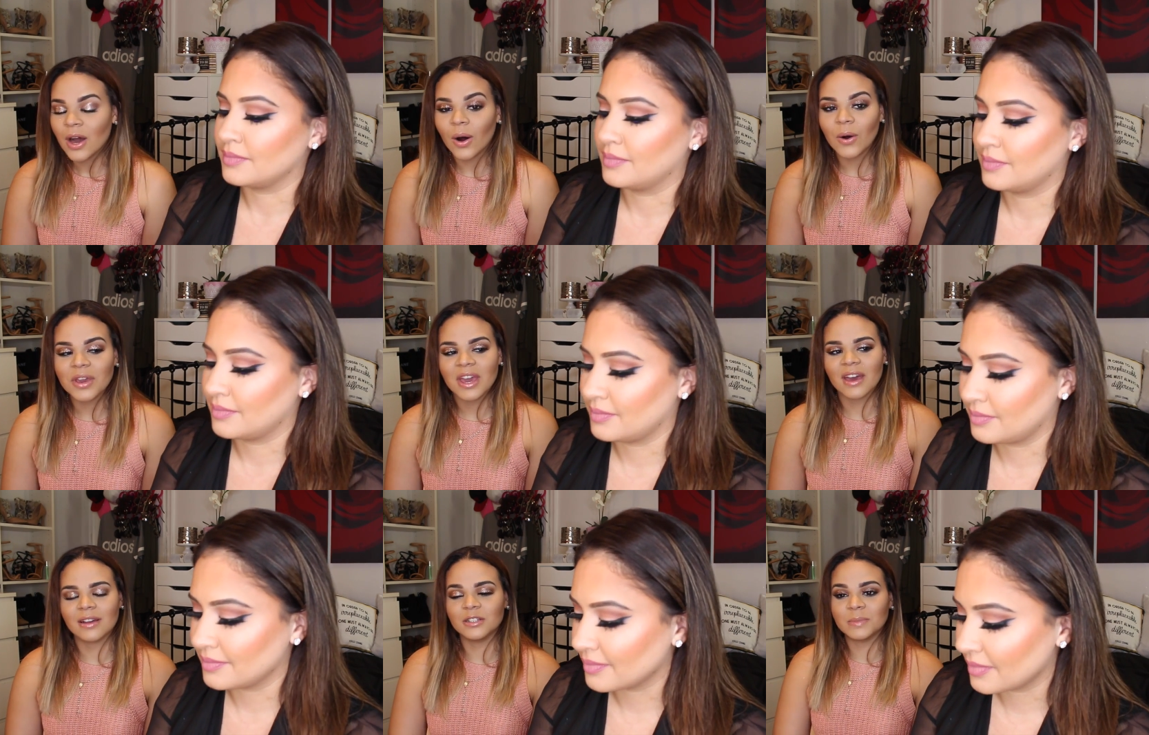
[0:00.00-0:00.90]
Speaker 1: Oh
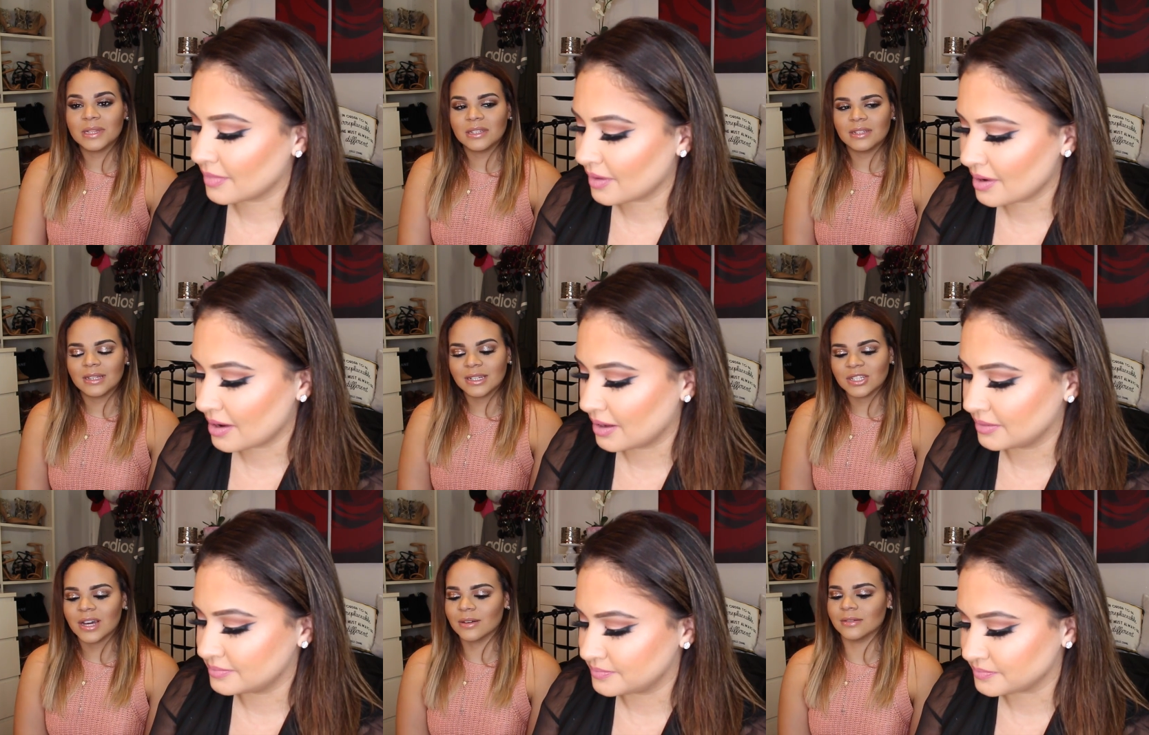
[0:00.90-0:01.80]
yeah, Los
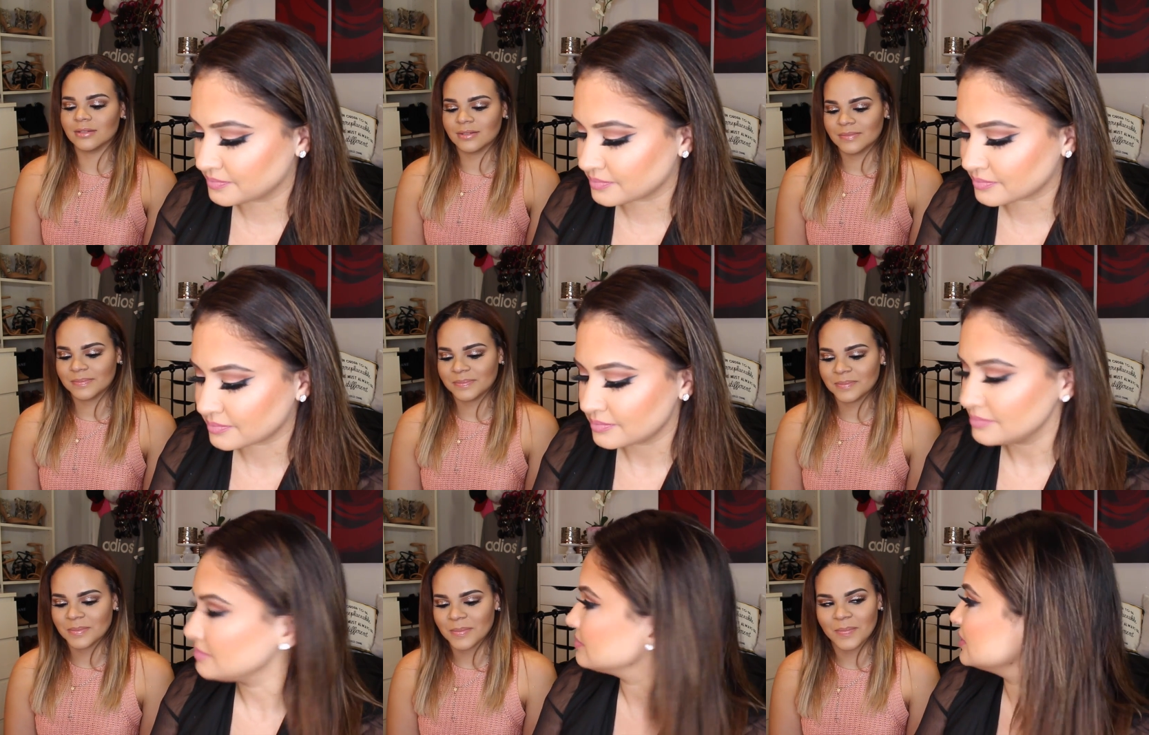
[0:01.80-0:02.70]
27 Charcos.
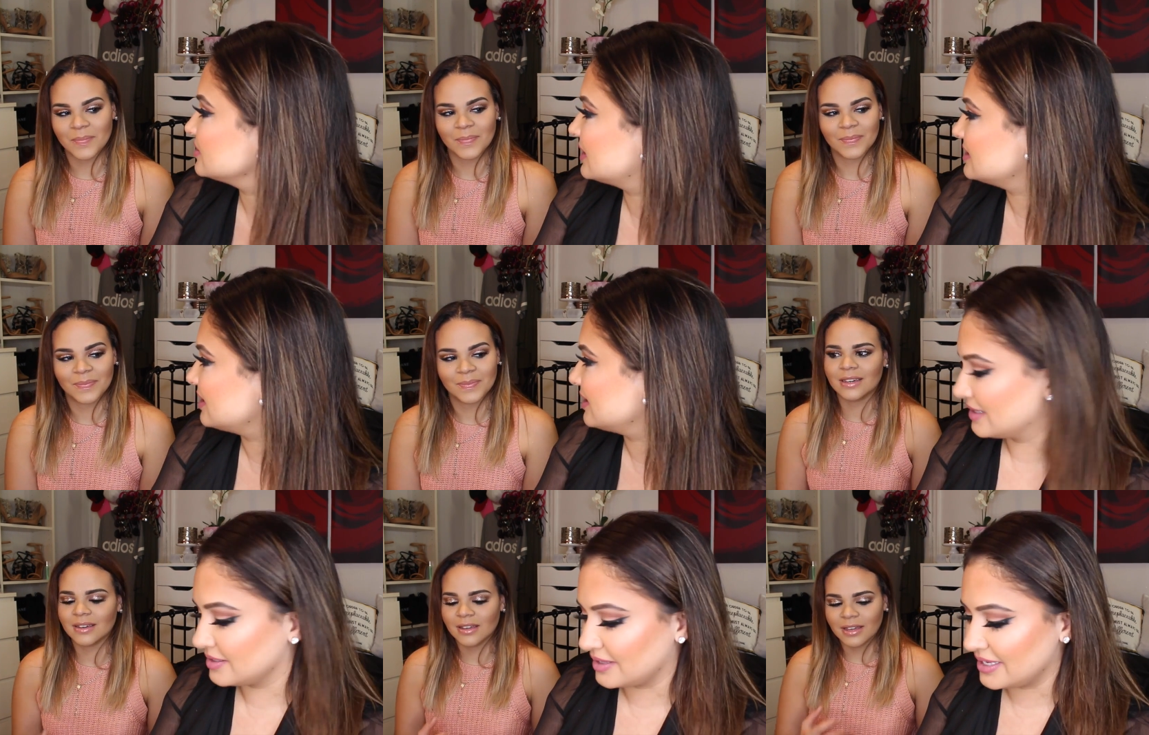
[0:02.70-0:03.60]
What is that?
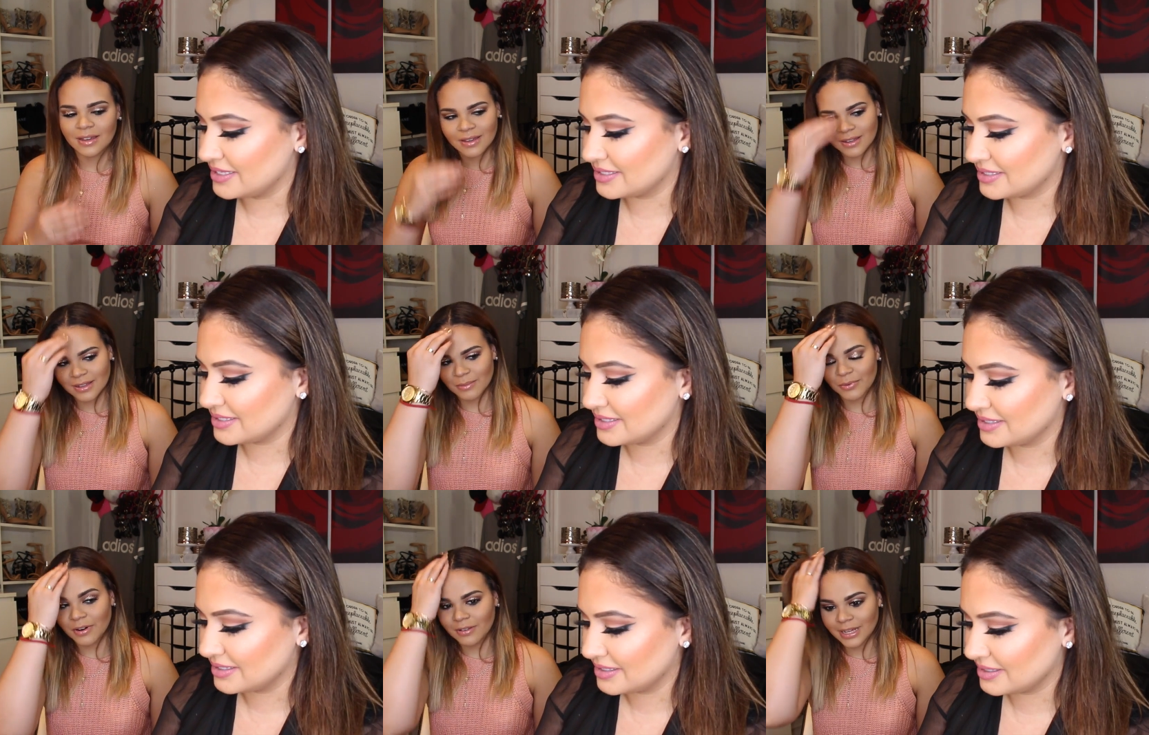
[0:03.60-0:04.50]
Lakes?
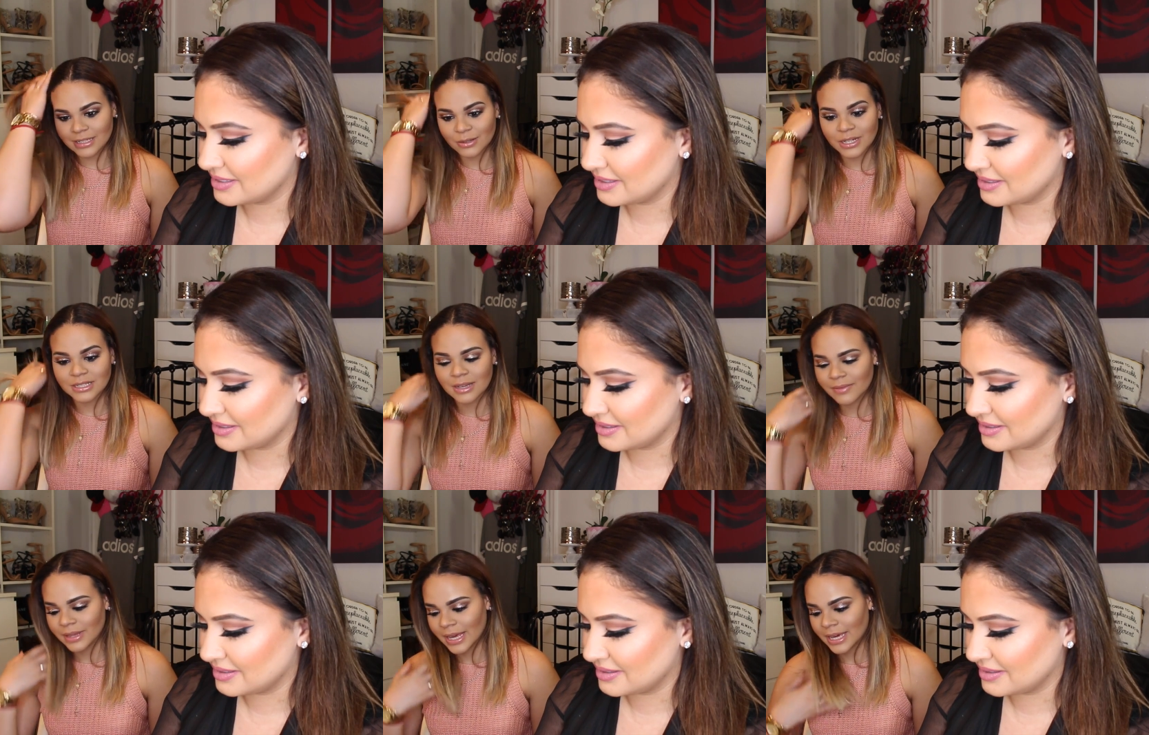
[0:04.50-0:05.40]
Bro, like
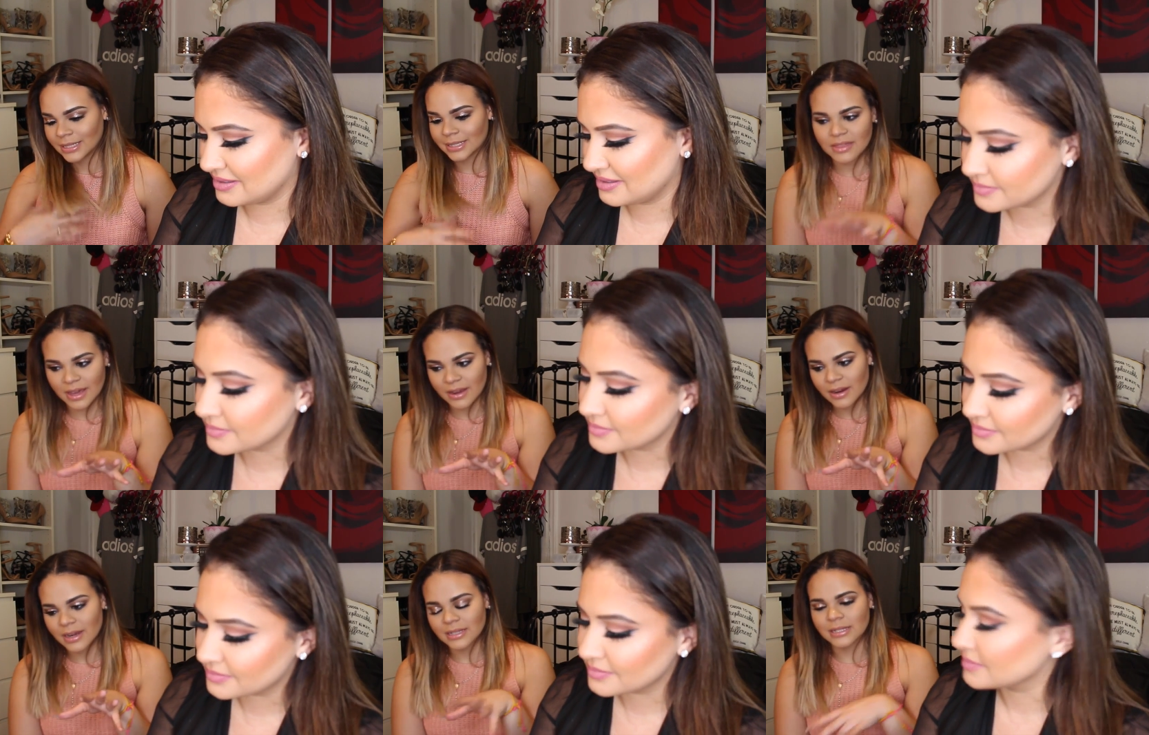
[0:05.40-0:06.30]
27 lakes.
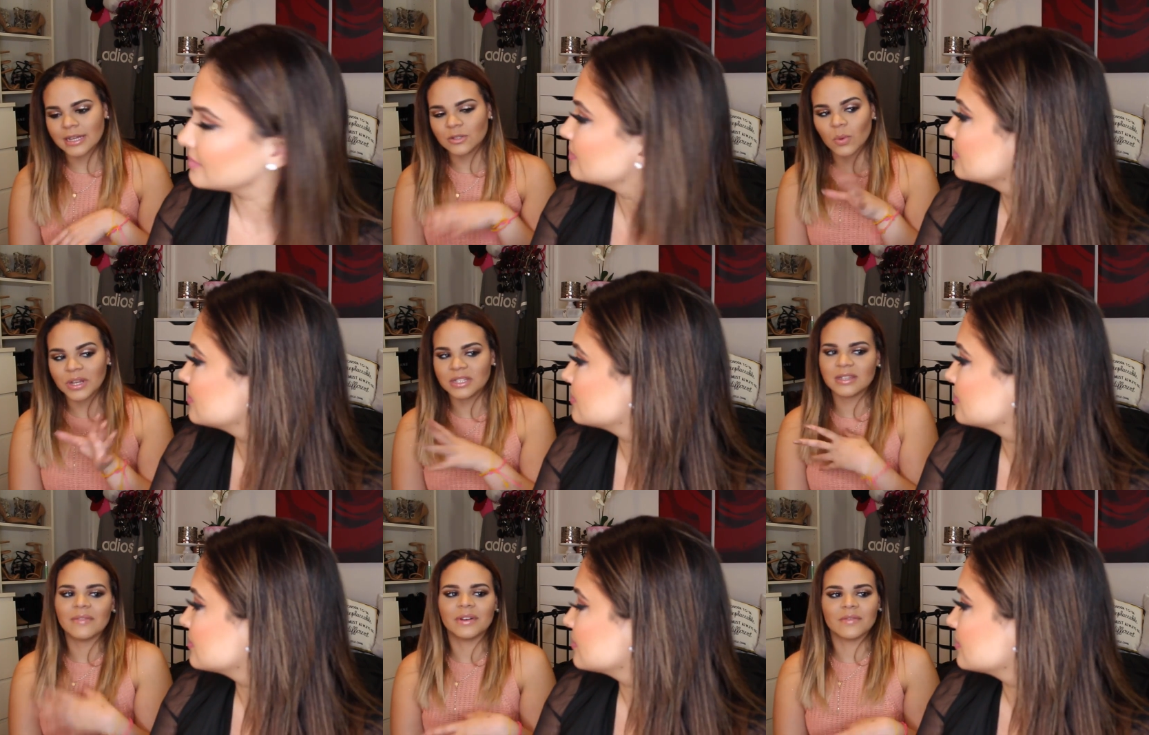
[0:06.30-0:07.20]
There is like
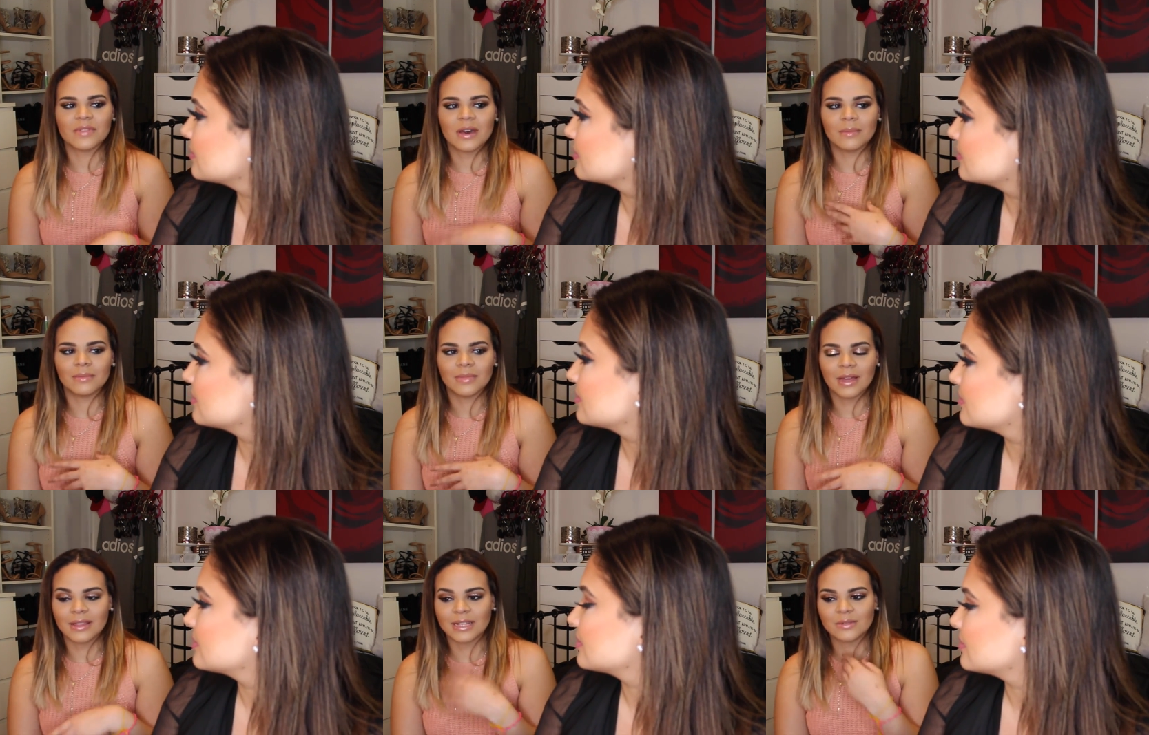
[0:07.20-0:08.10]
27 of them, and